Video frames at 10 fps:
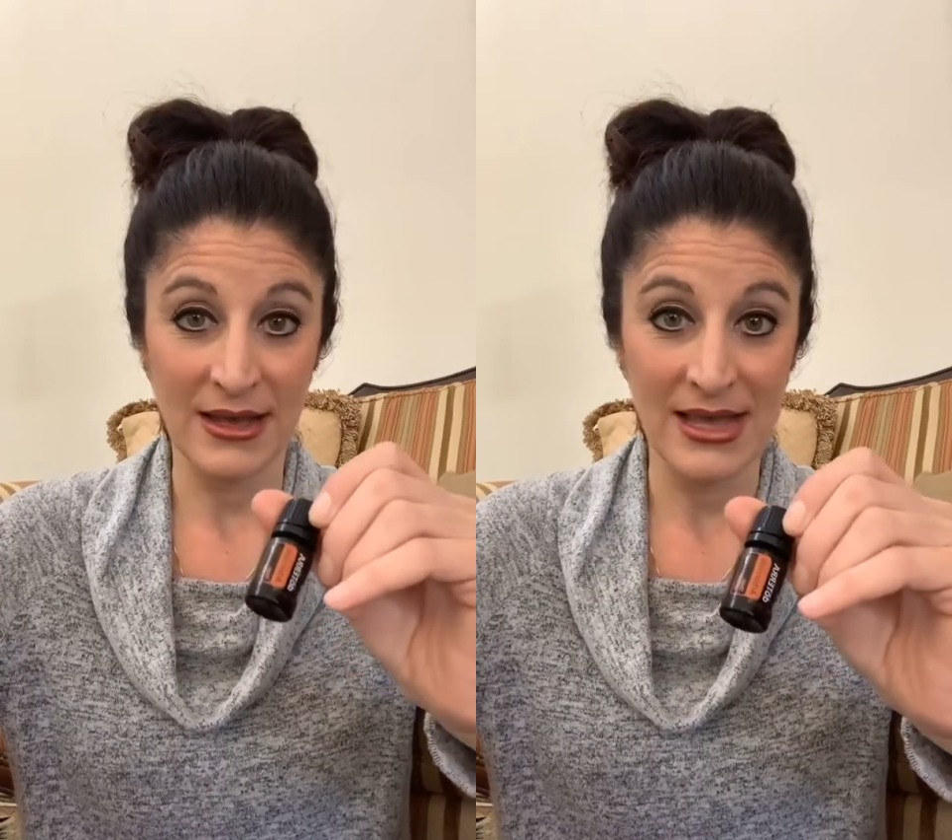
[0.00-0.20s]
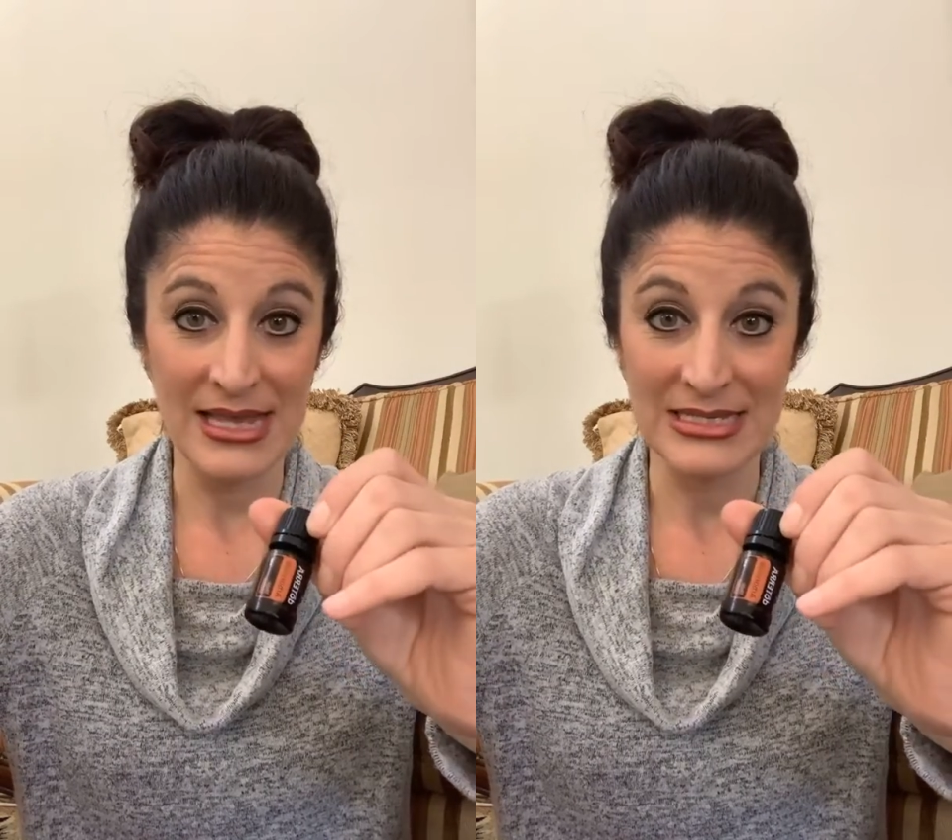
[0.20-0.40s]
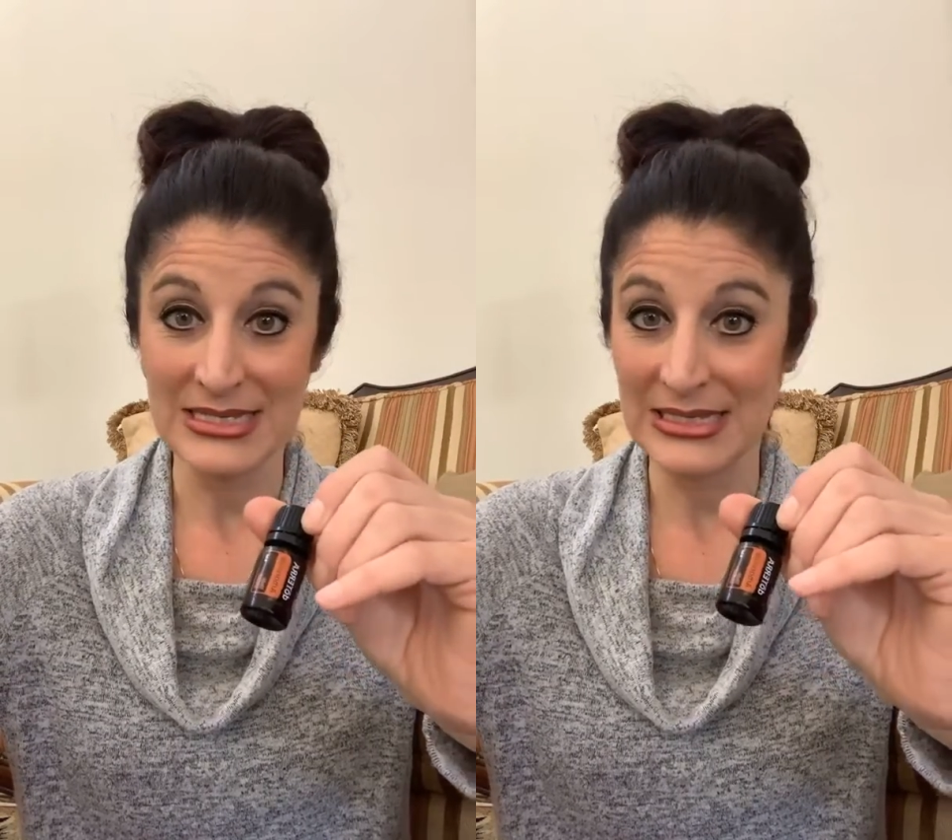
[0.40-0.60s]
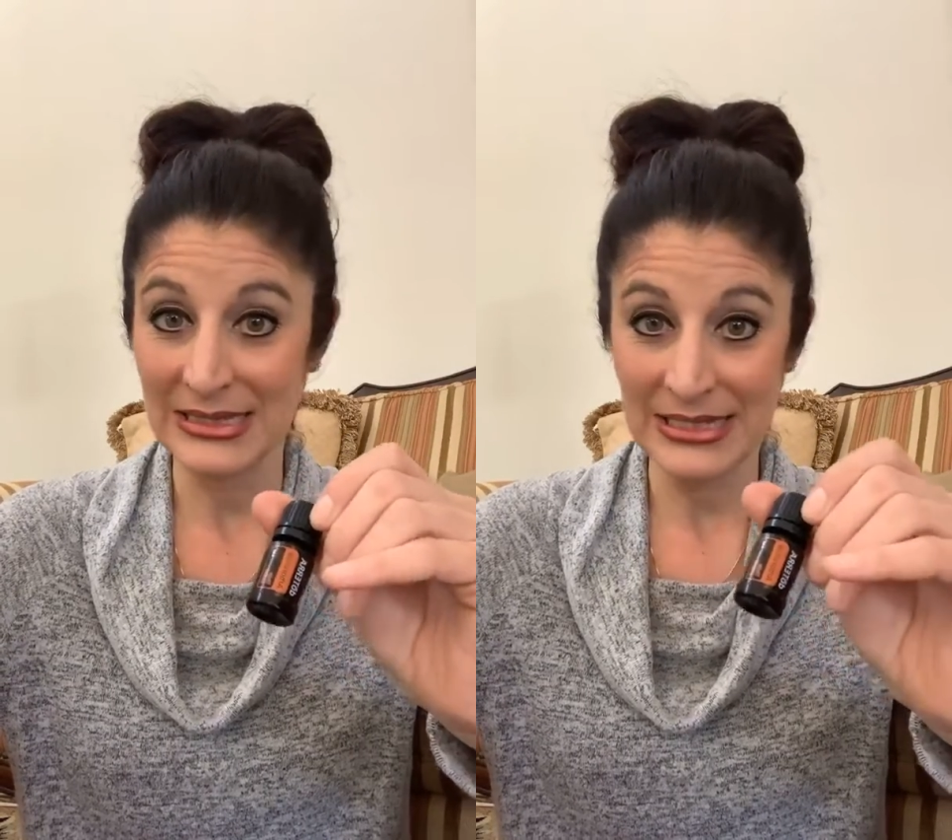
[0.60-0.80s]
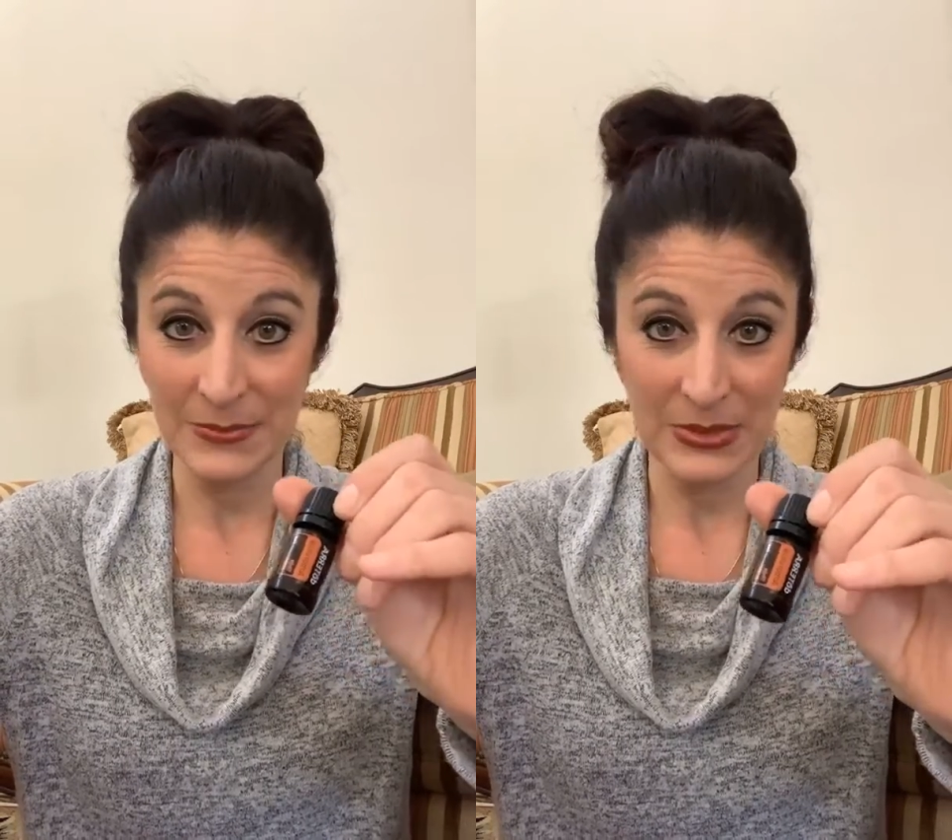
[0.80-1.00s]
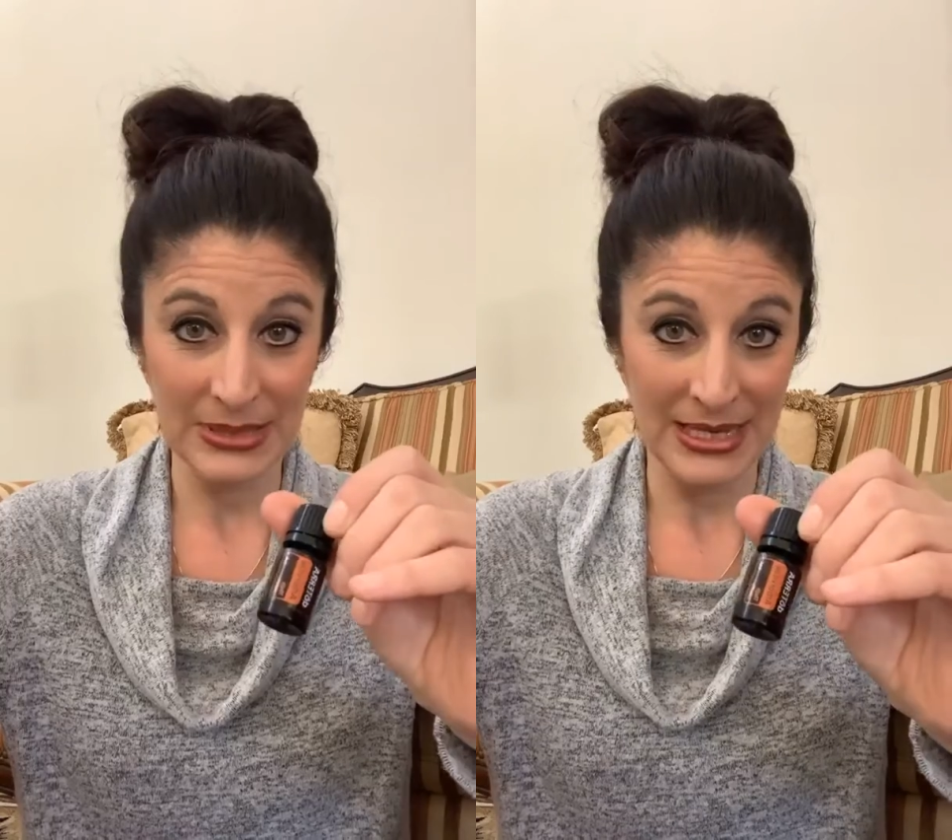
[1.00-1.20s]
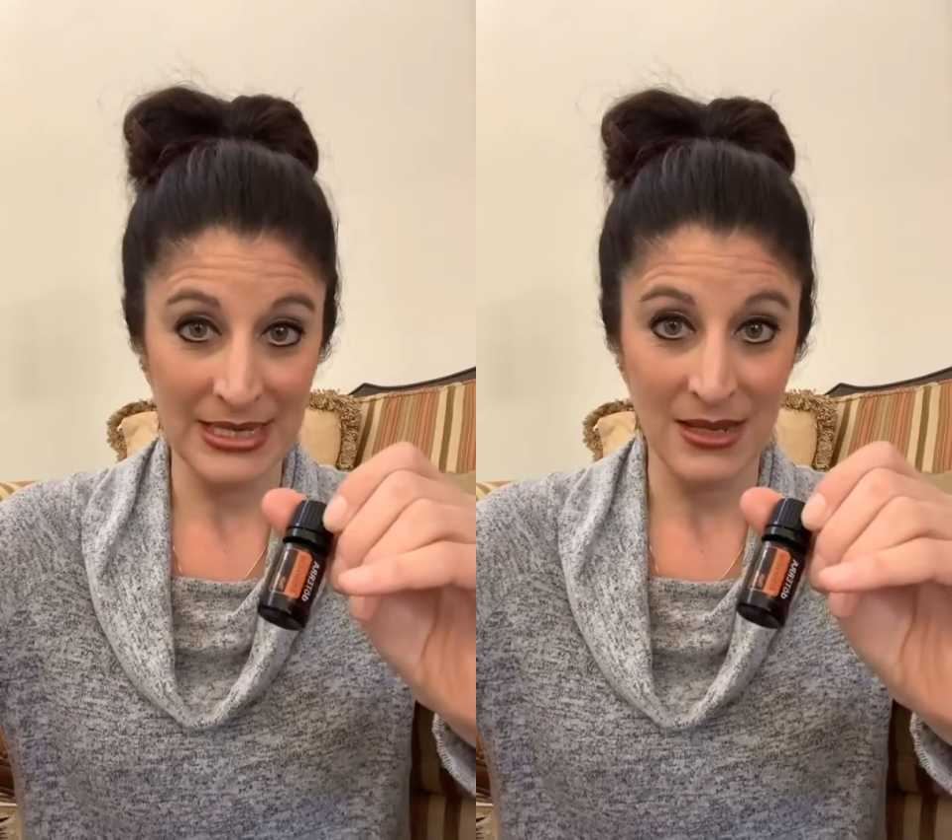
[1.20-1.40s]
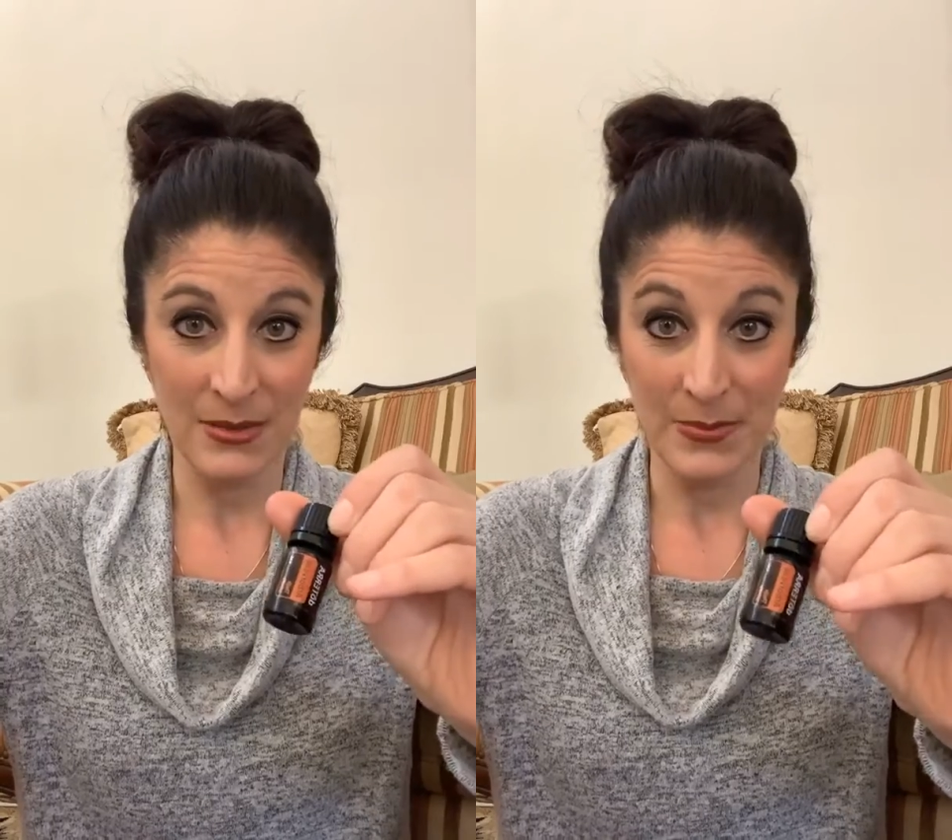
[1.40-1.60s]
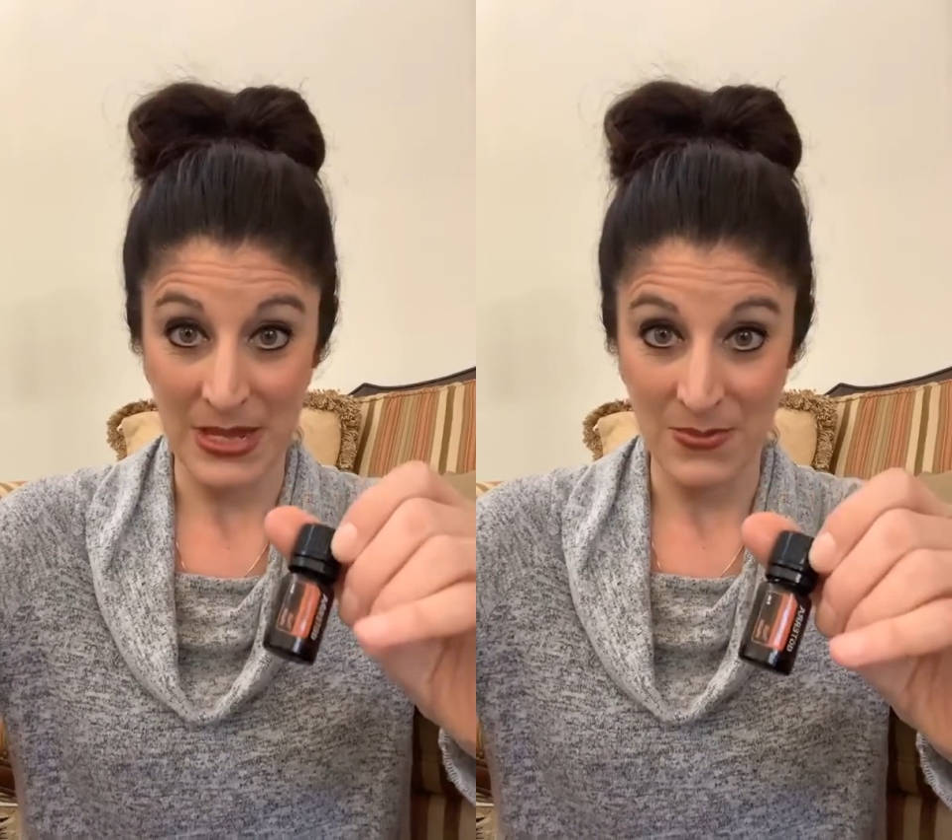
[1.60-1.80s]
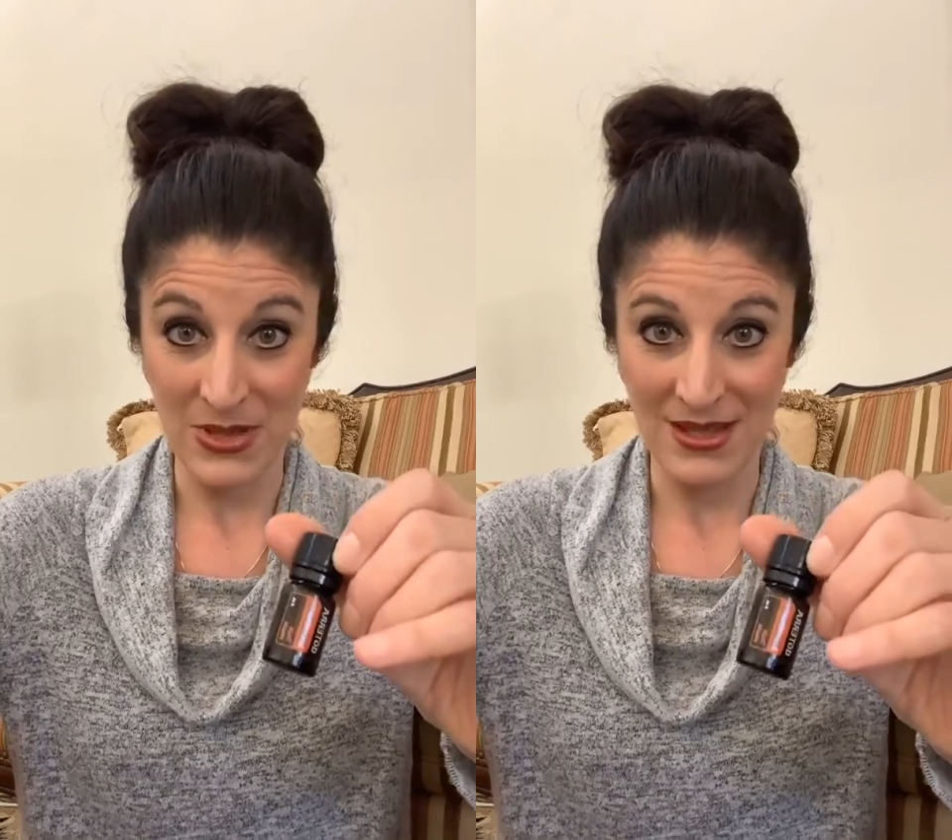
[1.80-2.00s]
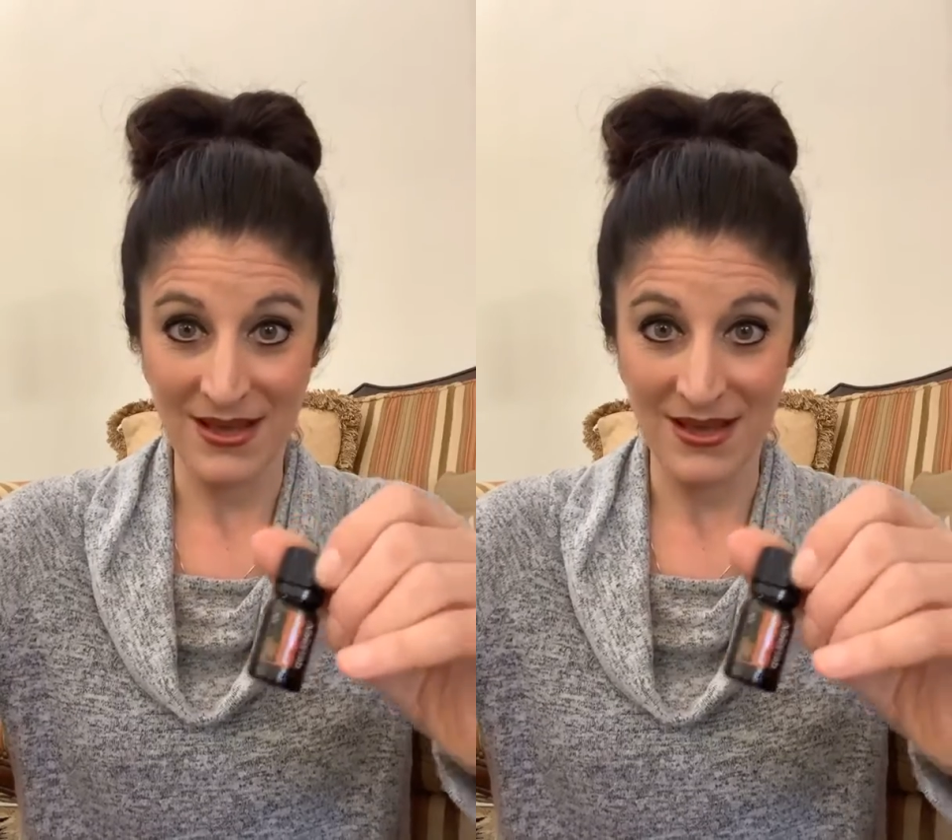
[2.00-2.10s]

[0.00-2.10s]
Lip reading: I sleep like a baby.